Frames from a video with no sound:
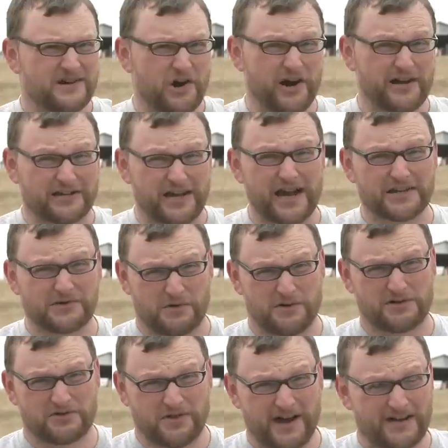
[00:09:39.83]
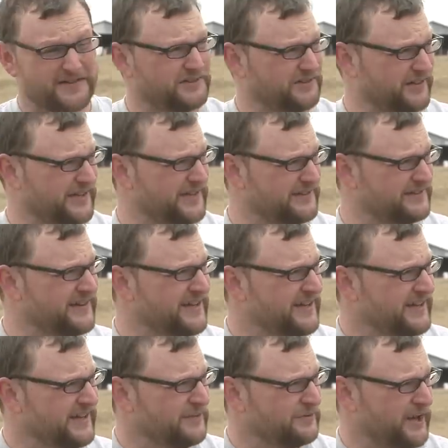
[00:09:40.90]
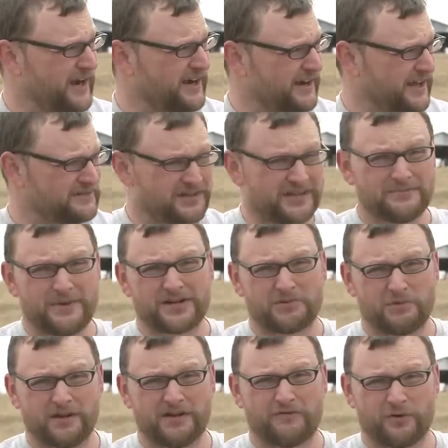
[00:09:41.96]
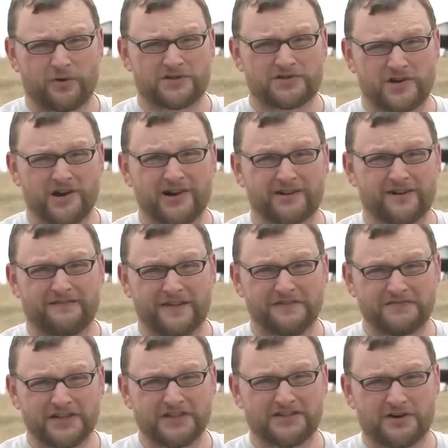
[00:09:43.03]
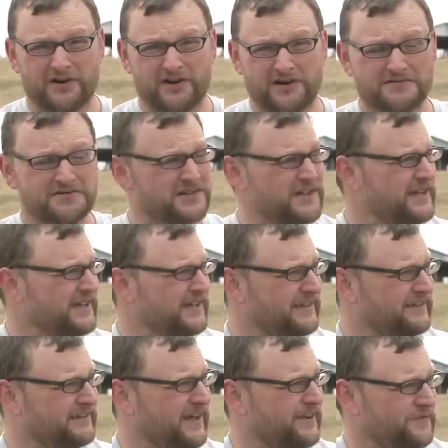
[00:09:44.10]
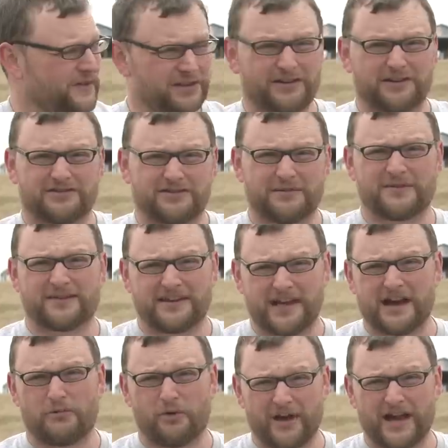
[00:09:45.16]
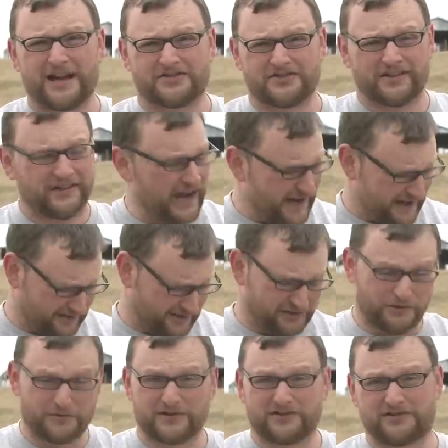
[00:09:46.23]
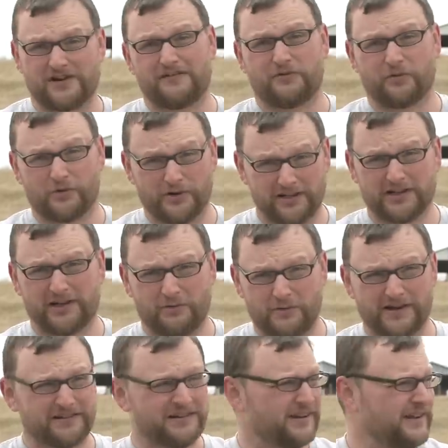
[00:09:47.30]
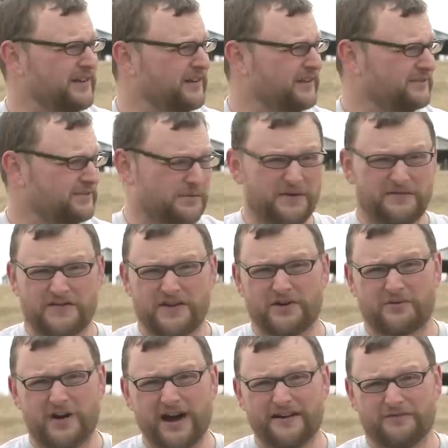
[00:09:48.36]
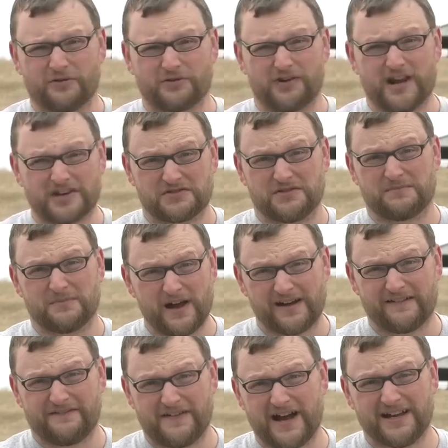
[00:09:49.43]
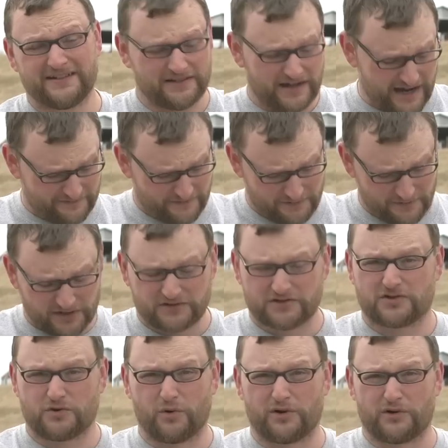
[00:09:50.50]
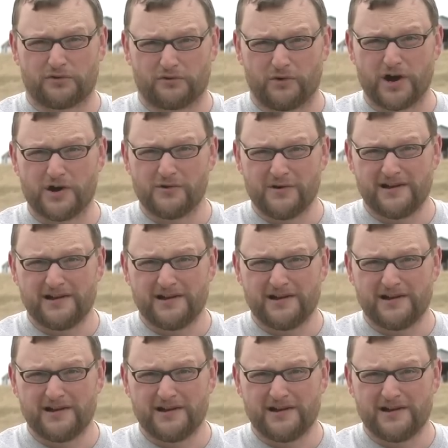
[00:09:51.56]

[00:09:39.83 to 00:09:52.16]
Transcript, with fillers: All right, guys, we're gonna try this again. We got an 18 by 24 inch gong at 15 yards. Now, if you look at some of the cowboy action guys that do this stuff really quick, some of their rifles are actually modified to have a much shorter throw.